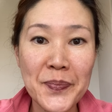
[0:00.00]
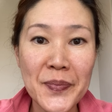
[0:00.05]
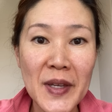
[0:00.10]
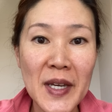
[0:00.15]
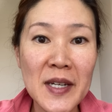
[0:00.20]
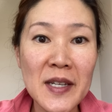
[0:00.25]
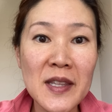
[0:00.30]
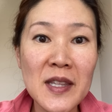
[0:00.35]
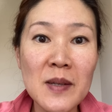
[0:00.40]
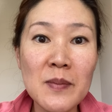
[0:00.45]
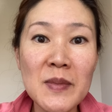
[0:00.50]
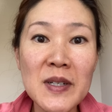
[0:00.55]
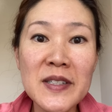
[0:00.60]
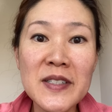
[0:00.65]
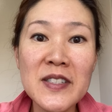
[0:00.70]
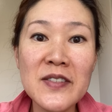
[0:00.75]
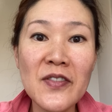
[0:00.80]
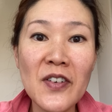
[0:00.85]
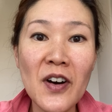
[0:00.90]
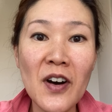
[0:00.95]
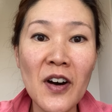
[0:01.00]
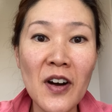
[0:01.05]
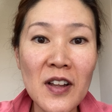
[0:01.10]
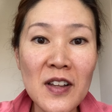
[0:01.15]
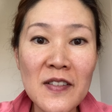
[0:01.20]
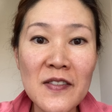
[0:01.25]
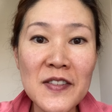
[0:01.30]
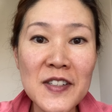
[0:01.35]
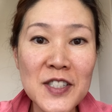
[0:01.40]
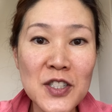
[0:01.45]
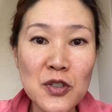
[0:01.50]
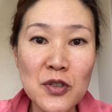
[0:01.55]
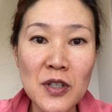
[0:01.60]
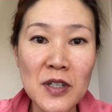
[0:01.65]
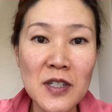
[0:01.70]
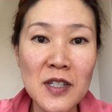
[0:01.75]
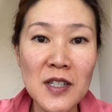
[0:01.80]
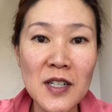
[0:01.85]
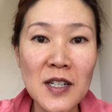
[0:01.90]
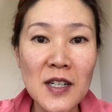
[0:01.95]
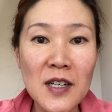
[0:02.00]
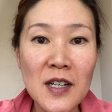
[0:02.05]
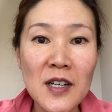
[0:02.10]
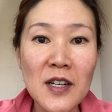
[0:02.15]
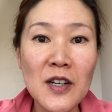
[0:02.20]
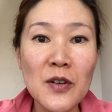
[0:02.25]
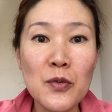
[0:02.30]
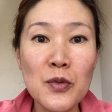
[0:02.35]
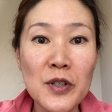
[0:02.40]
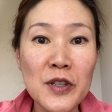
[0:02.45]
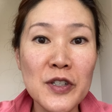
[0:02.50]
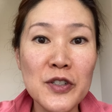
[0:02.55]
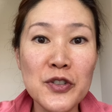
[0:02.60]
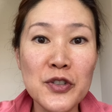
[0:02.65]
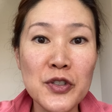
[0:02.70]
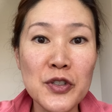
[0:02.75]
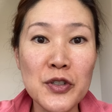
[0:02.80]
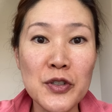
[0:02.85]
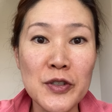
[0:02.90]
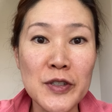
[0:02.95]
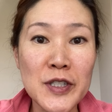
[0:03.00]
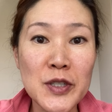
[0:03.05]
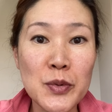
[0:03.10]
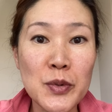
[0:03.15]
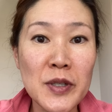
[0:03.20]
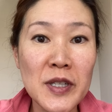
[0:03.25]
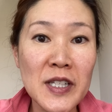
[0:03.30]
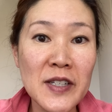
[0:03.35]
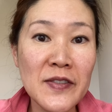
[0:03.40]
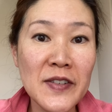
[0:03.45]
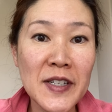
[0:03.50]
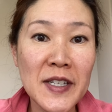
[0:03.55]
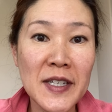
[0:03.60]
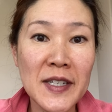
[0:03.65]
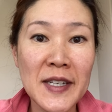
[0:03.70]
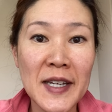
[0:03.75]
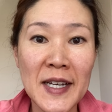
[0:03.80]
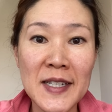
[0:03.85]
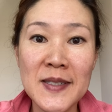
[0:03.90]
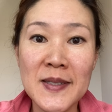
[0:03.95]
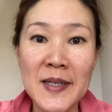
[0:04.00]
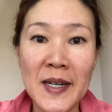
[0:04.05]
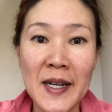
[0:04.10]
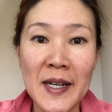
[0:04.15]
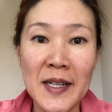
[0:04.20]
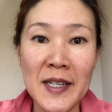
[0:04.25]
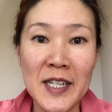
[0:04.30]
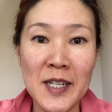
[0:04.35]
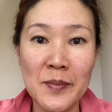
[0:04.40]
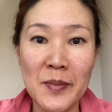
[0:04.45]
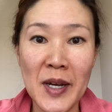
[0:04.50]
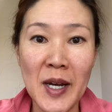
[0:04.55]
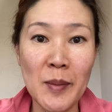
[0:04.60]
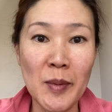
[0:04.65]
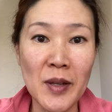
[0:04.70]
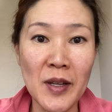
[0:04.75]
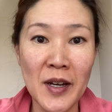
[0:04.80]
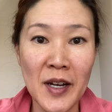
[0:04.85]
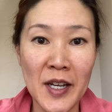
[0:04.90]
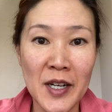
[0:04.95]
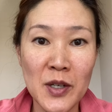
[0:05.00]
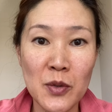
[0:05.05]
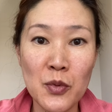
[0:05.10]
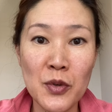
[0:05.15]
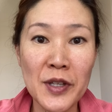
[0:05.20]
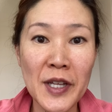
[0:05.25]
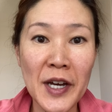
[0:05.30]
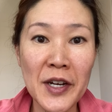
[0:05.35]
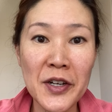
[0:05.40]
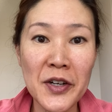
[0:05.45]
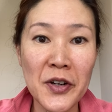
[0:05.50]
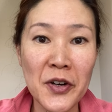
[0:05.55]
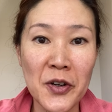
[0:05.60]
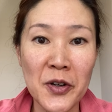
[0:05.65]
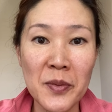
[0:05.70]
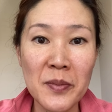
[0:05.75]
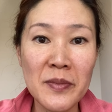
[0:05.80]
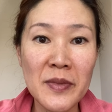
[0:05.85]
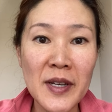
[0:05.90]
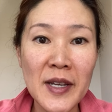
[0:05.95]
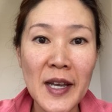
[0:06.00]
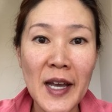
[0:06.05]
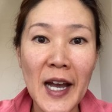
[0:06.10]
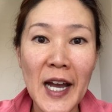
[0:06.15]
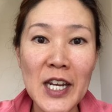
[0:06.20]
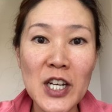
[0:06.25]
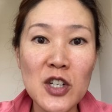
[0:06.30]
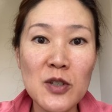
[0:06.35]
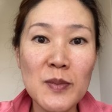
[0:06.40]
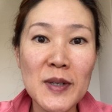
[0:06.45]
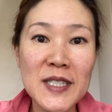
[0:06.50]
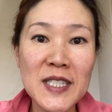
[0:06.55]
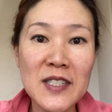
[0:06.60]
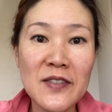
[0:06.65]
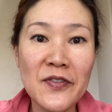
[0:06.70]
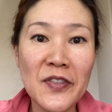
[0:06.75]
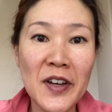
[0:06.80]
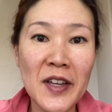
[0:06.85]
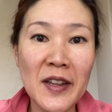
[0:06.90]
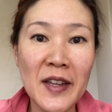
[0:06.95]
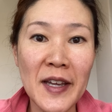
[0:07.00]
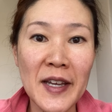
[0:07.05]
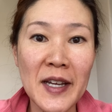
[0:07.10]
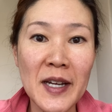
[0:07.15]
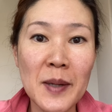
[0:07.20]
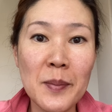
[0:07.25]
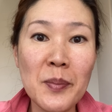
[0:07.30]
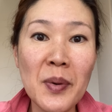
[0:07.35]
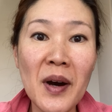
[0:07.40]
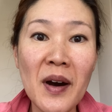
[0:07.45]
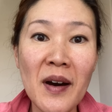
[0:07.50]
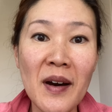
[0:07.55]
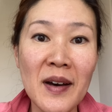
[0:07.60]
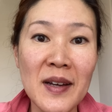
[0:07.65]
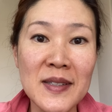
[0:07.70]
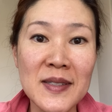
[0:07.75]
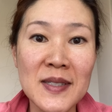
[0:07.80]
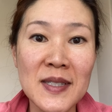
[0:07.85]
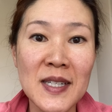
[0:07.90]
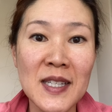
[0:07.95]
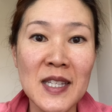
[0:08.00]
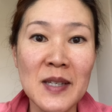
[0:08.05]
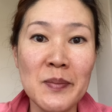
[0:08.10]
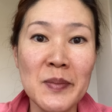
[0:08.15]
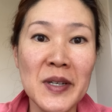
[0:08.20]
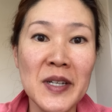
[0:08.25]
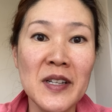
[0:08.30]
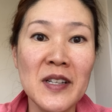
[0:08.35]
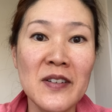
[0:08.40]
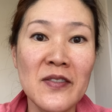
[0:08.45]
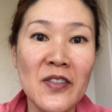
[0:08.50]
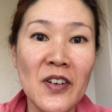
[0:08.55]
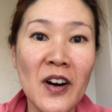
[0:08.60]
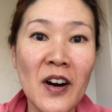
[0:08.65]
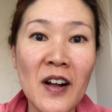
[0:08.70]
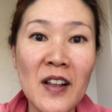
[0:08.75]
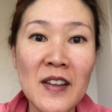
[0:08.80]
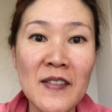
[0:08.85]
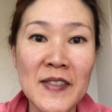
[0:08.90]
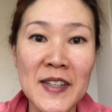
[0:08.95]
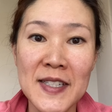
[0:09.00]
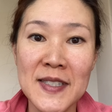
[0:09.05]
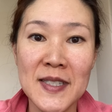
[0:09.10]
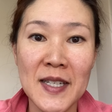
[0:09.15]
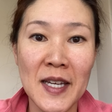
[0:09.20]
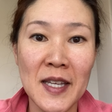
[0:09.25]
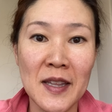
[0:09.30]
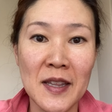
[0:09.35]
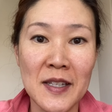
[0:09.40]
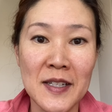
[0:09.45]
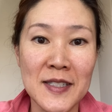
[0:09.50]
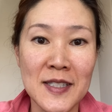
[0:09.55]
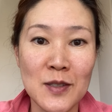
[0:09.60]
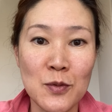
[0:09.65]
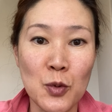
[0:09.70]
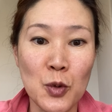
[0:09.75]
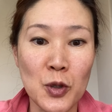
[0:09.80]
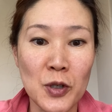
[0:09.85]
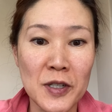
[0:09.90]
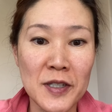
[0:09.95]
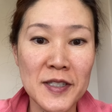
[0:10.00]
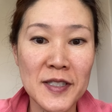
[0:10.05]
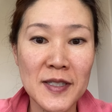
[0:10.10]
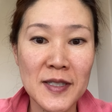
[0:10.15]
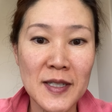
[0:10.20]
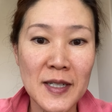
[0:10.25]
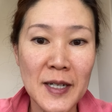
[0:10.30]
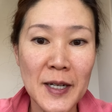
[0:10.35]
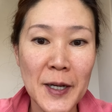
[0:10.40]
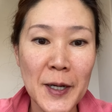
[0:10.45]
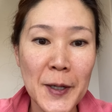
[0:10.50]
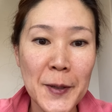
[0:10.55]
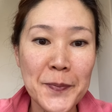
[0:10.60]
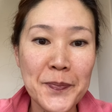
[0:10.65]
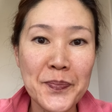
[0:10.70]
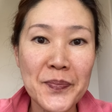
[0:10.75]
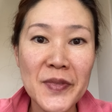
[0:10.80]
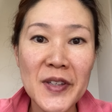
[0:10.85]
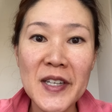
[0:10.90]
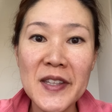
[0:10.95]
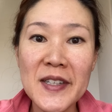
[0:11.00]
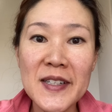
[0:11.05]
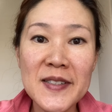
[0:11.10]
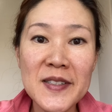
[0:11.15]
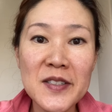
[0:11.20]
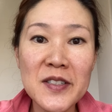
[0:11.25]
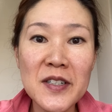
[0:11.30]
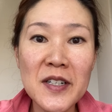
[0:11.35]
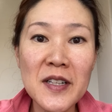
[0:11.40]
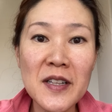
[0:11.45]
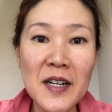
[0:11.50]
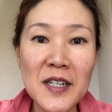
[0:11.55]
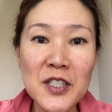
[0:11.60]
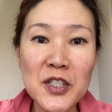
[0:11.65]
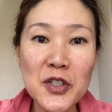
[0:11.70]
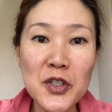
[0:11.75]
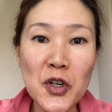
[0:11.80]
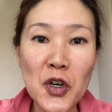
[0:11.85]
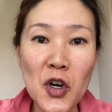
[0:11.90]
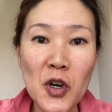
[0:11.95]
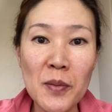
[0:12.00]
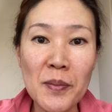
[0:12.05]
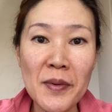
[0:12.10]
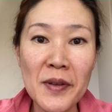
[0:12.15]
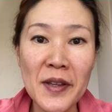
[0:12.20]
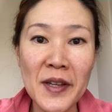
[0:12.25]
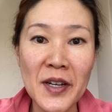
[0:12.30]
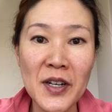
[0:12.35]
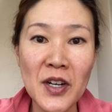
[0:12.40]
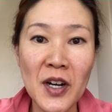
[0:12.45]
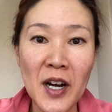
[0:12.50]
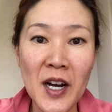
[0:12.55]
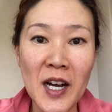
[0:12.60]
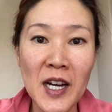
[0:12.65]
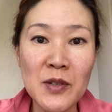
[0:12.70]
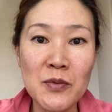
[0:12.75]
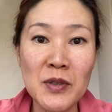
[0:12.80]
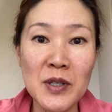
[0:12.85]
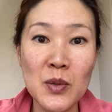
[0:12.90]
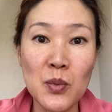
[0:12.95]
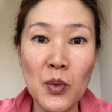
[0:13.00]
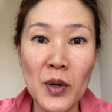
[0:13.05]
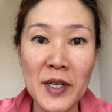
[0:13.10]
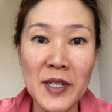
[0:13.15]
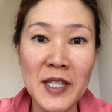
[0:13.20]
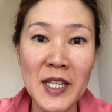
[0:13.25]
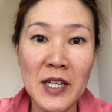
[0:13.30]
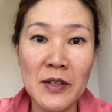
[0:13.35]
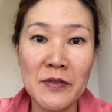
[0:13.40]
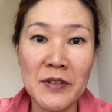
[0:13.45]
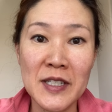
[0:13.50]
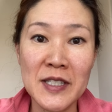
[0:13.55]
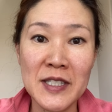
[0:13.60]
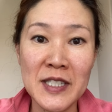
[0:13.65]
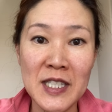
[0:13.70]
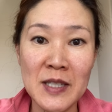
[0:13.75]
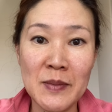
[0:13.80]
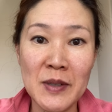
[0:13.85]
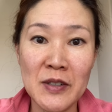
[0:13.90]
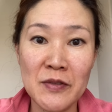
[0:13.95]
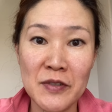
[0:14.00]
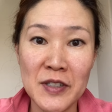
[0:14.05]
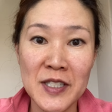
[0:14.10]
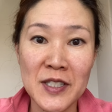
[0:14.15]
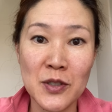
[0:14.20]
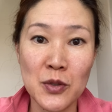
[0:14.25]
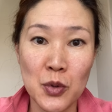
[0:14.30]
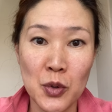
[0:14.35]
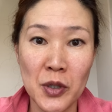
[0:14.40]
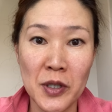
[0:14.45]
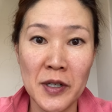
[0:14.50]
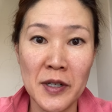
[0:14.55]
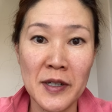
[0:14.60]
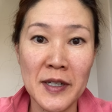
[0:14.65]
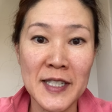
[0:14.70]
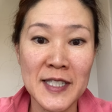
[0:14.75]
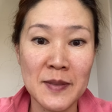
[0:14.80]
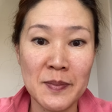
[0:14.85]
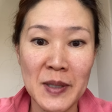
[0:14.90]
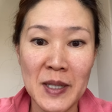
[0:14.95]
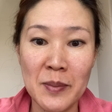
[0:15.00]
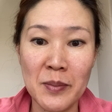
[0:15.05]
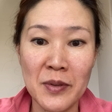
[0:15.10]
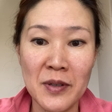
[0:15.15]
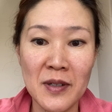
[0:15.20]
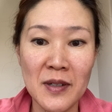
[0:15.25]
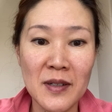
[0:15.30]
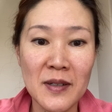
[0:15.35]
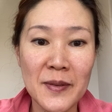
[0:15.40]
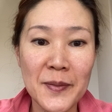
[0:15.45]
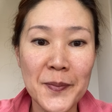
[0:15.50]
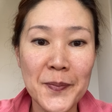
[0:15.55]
And in the midst of all of this struggle were the Jews who were living in exile in Babylon without a home and who must have felt like pawns in the middle of all of these endless wars. Yet they still clung to the hope that God would one day redeem and restore his people.